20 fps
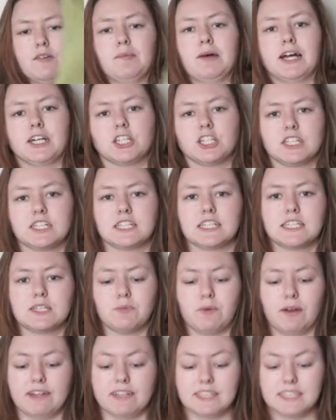matching
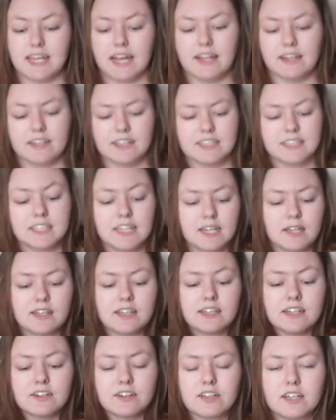sweat set. That's like
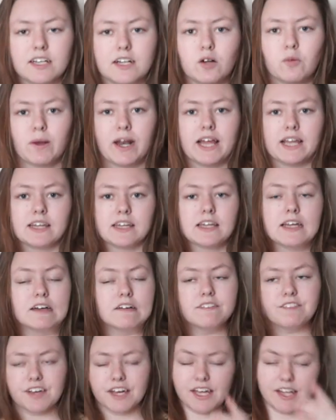literally like what I
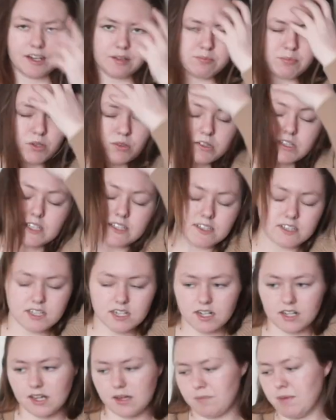live in most of the
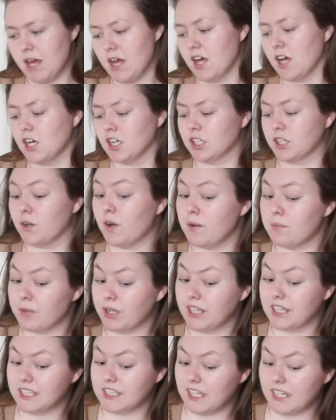time. So I'm
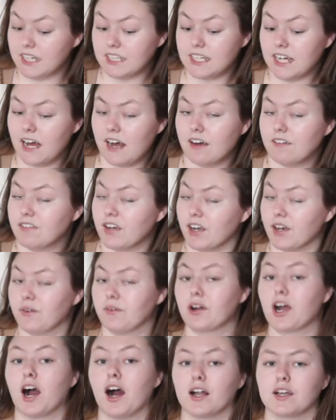really excited to have a new
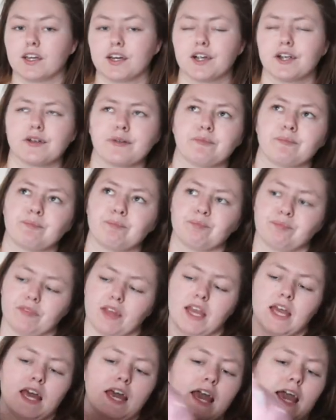color.
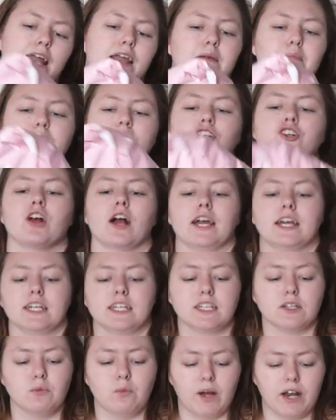And I've been trying
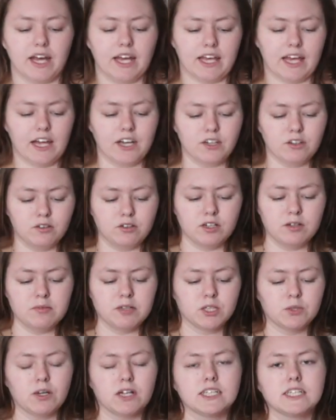to, when I get new
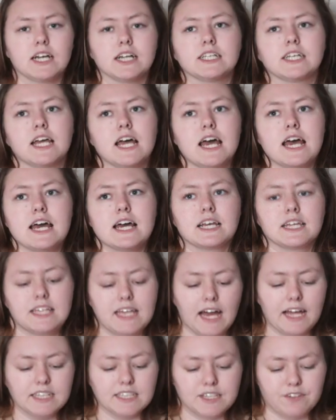sweat sets,
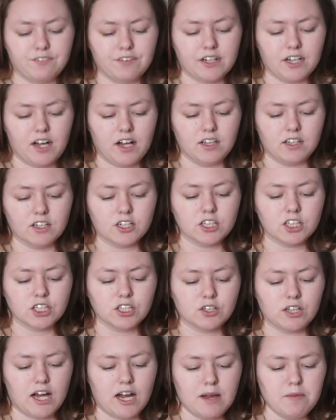get different colors
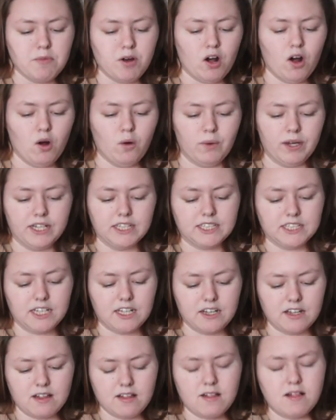so that I'm not always
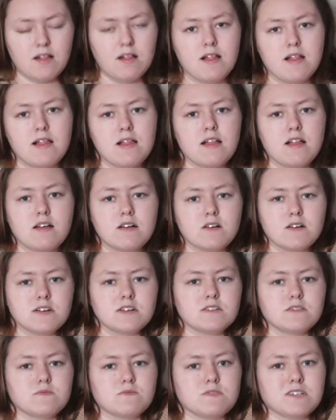
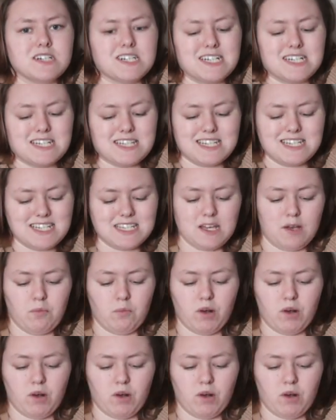wearing the same